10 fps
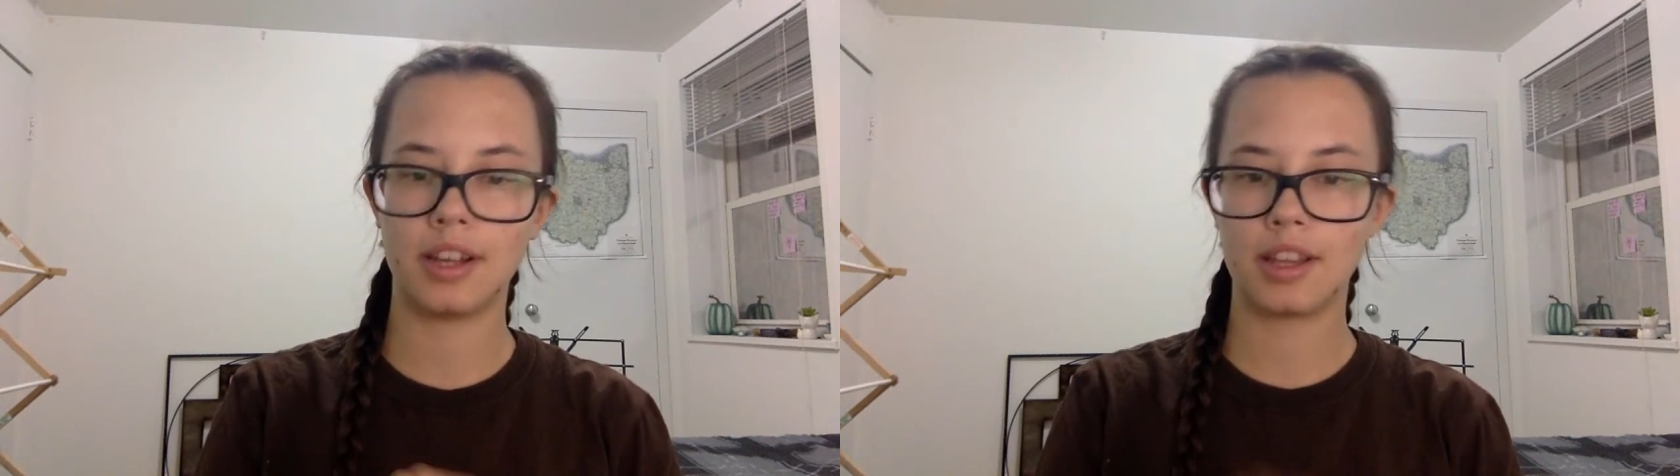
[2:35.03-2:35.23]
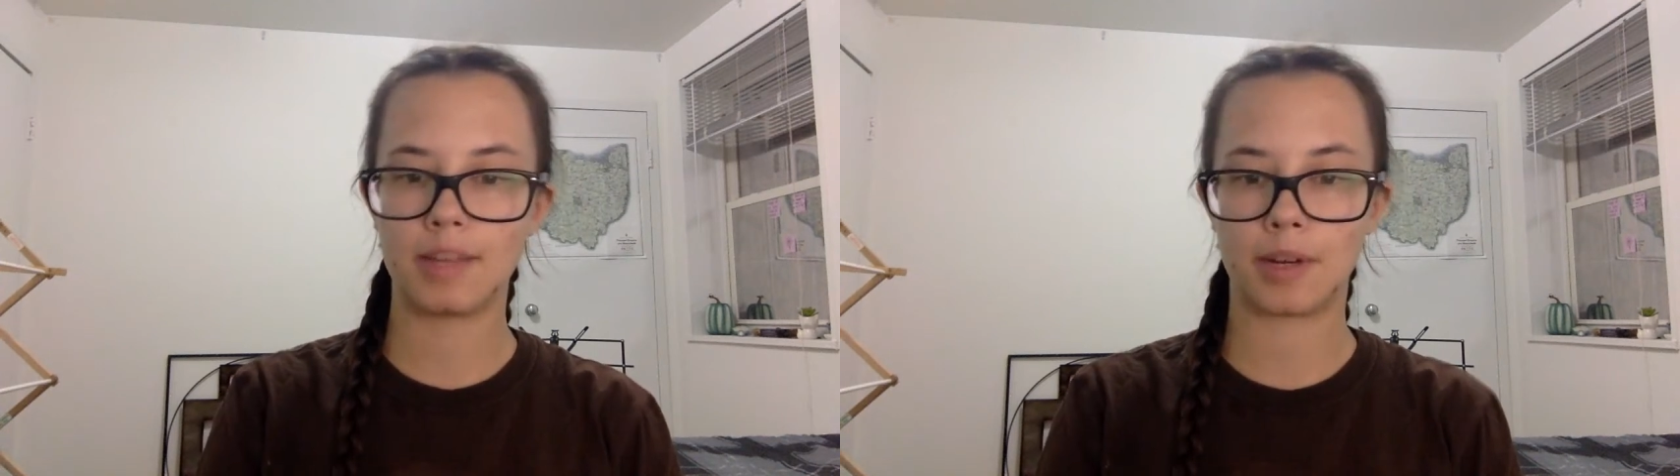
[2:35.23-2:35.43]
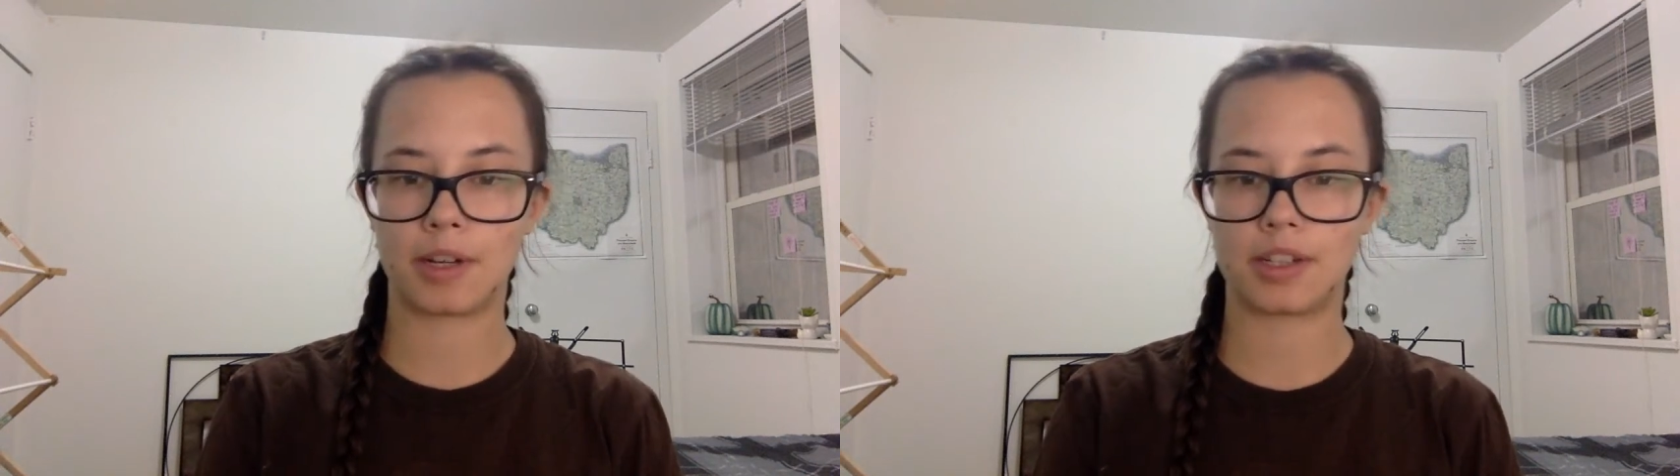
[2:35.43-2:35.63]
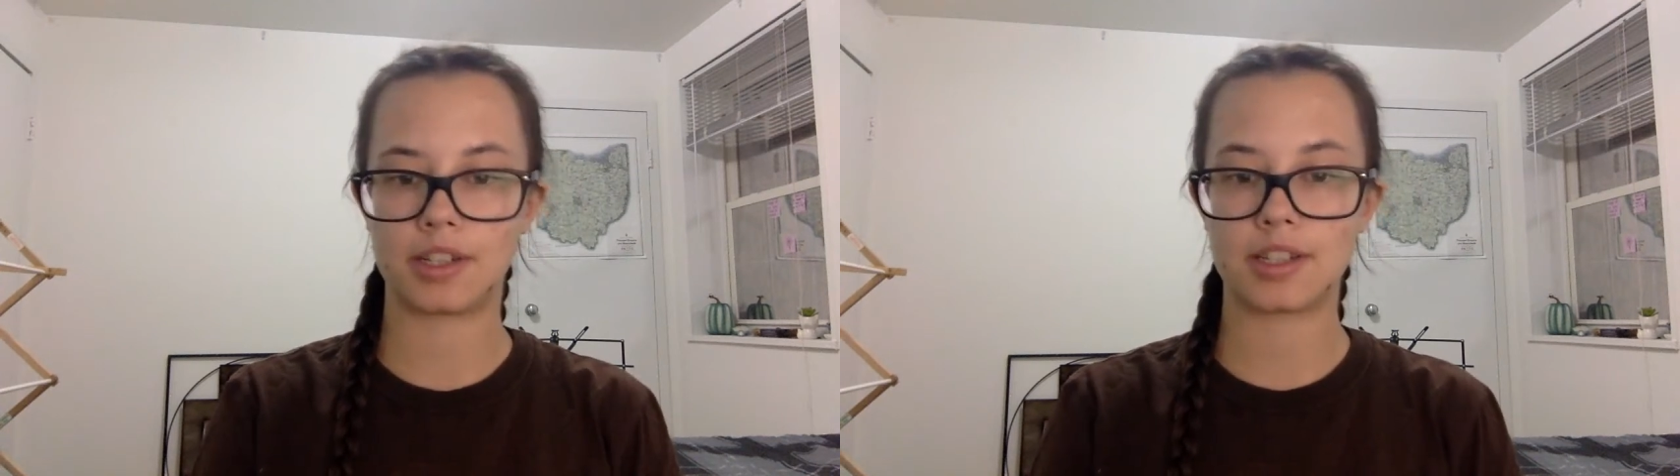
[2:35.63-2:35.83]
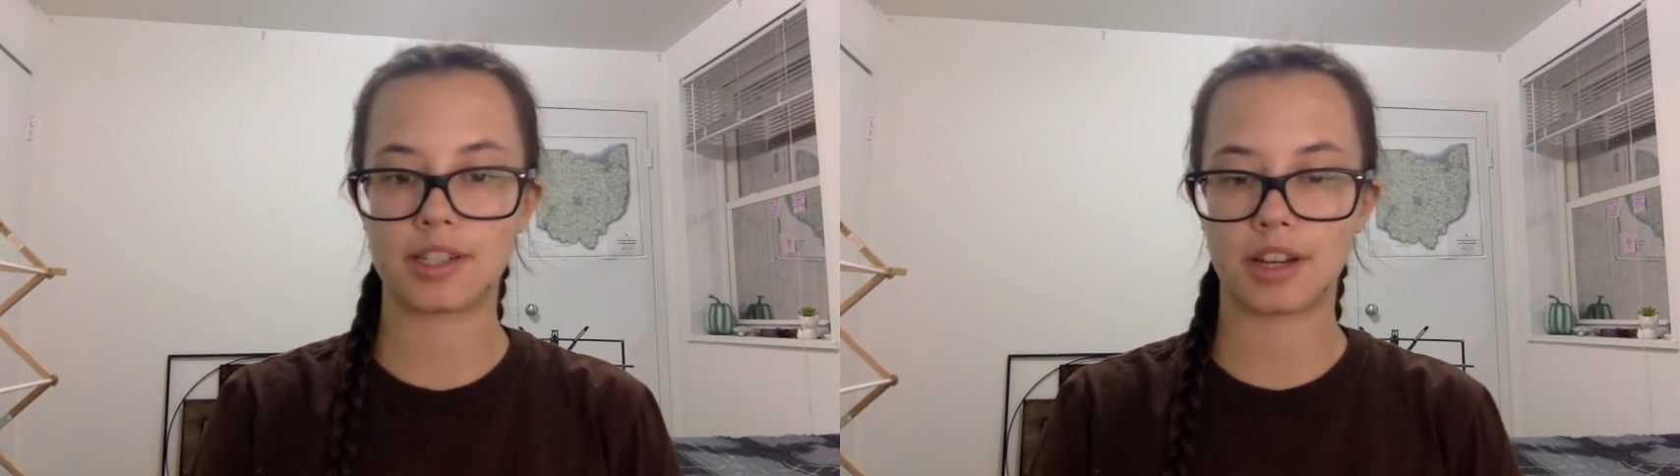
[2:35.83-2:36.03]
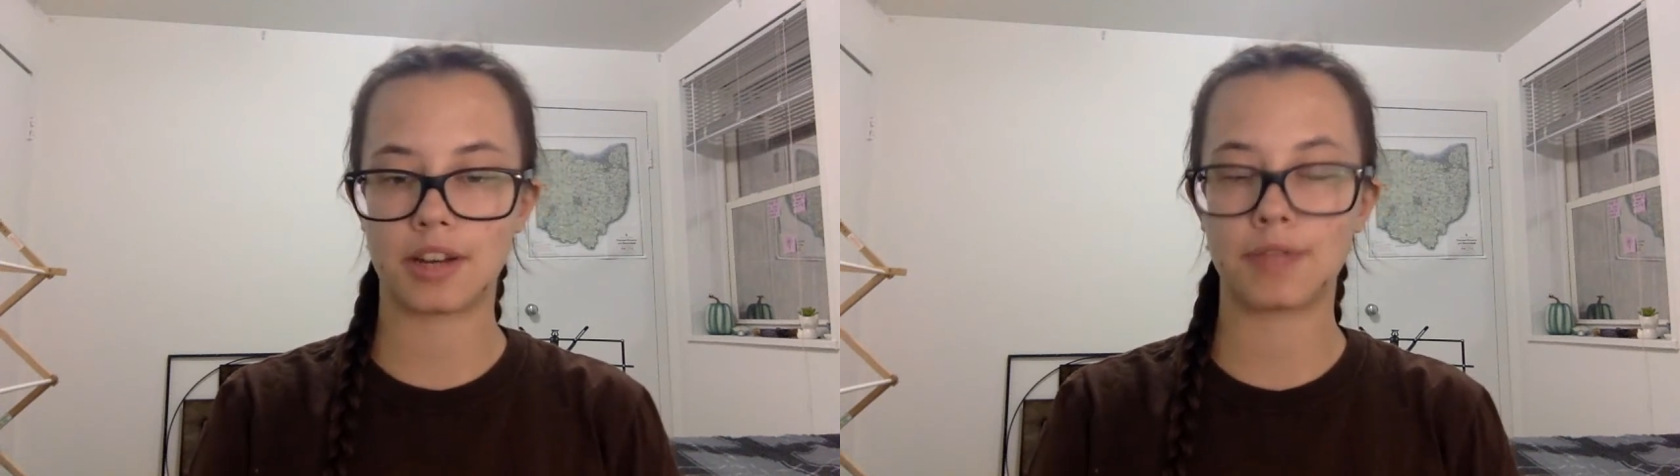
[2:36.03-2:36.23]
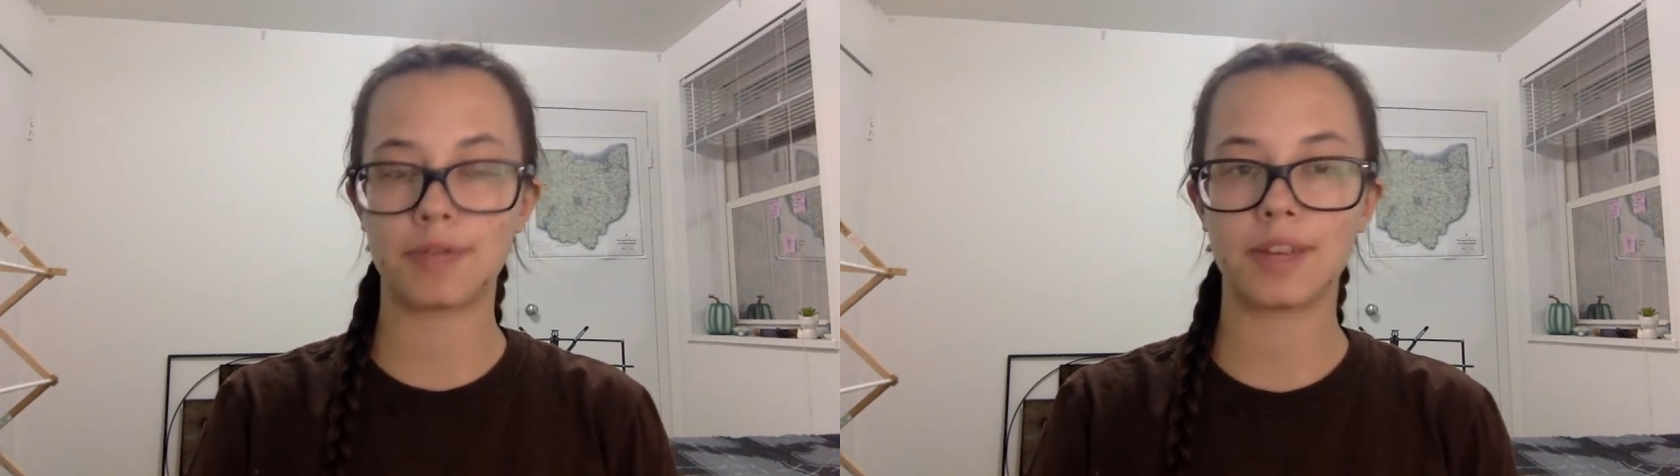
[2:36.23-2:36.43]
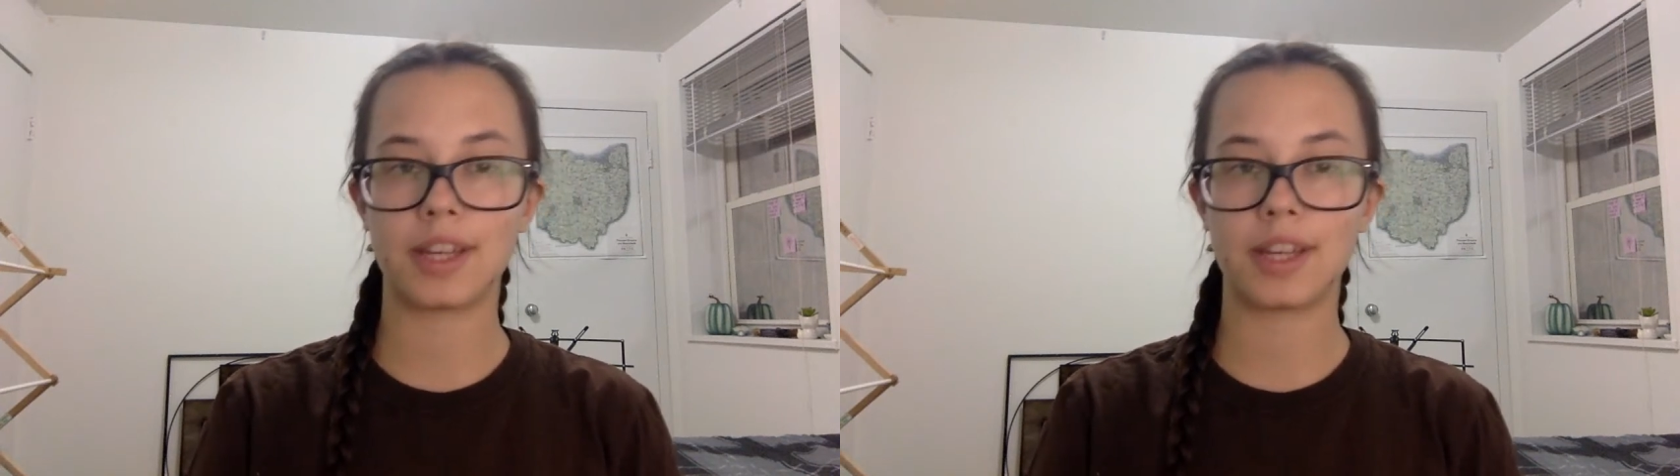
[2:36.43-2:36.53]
the marsh itself.